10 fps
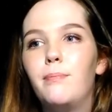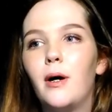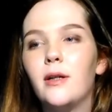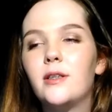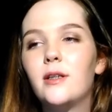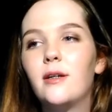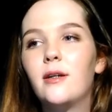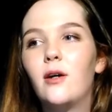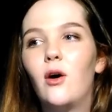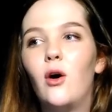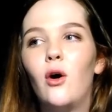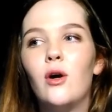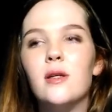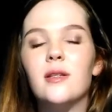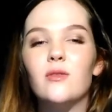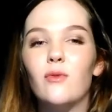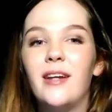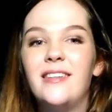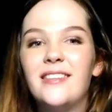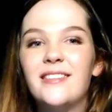But how is this
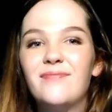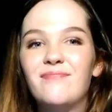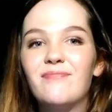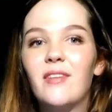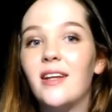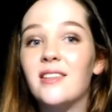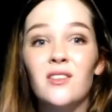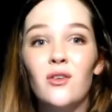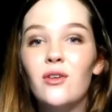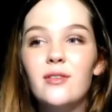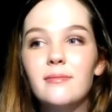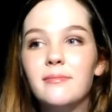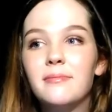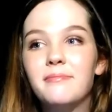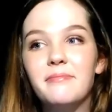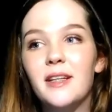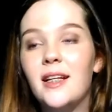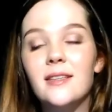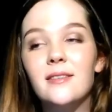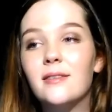right? It's not.
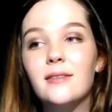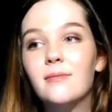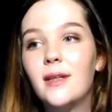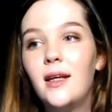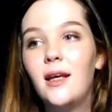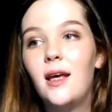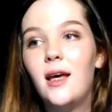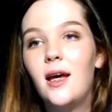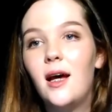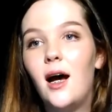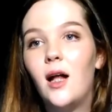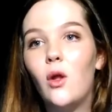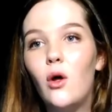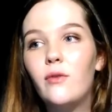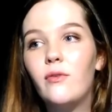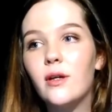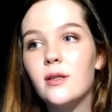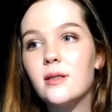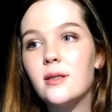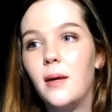It isn't. A lot of
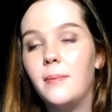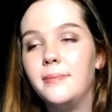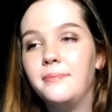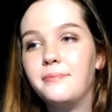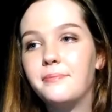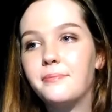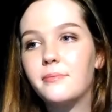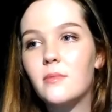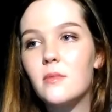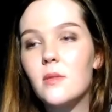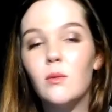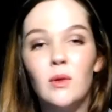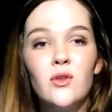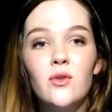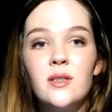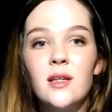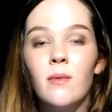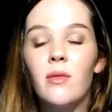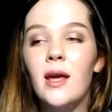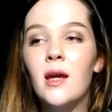us will do the
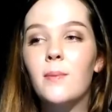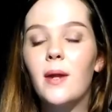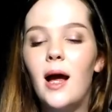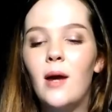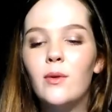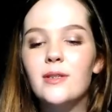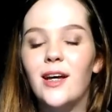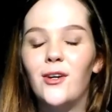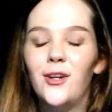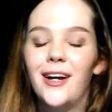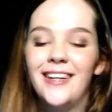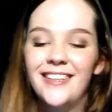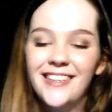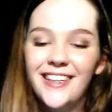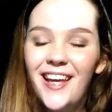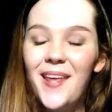same thing, but I want to tell you guys